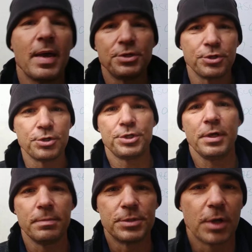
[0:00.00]
to measure your
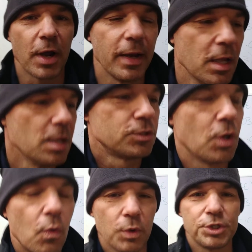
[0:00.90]
shims, all right?
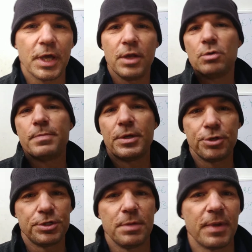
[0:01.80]
So what you got to do is
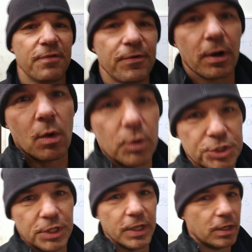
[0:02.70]
measure your shim. You got to figure out
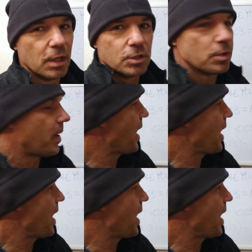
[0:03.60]
what you need. So